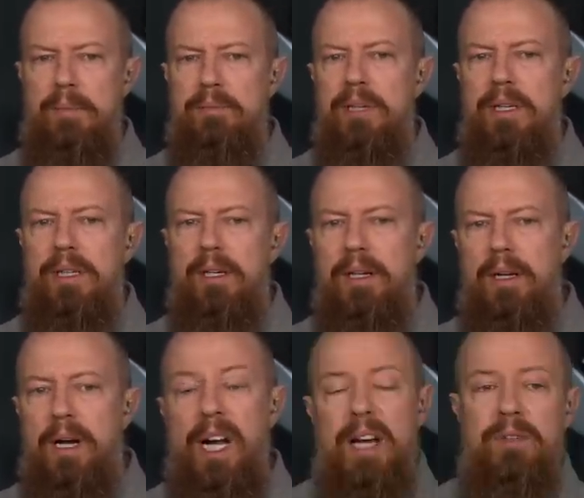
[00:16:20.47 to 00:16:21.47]
but
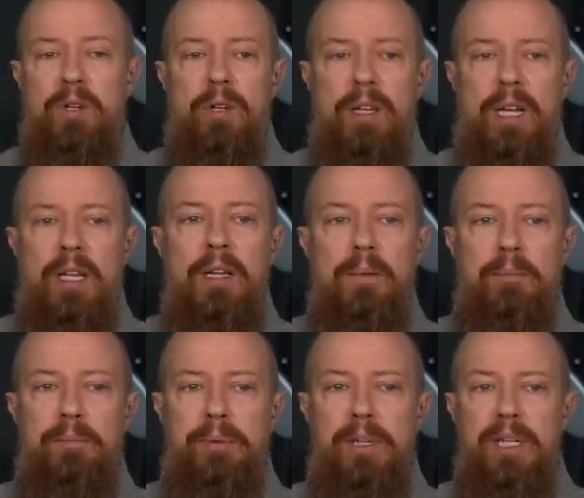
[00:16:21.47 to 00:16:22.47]
I haven't heard of that
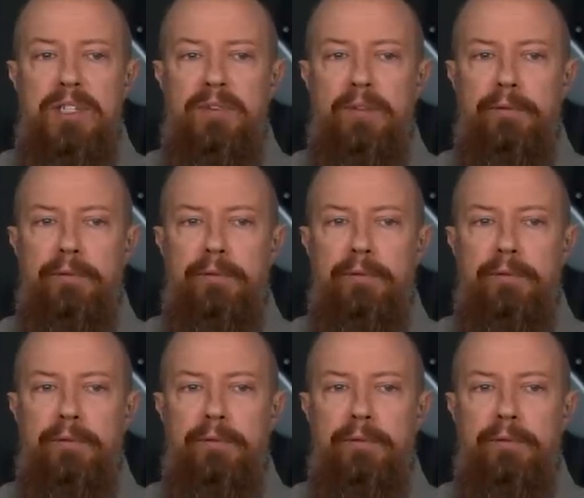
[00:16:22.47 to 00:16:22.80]
please feel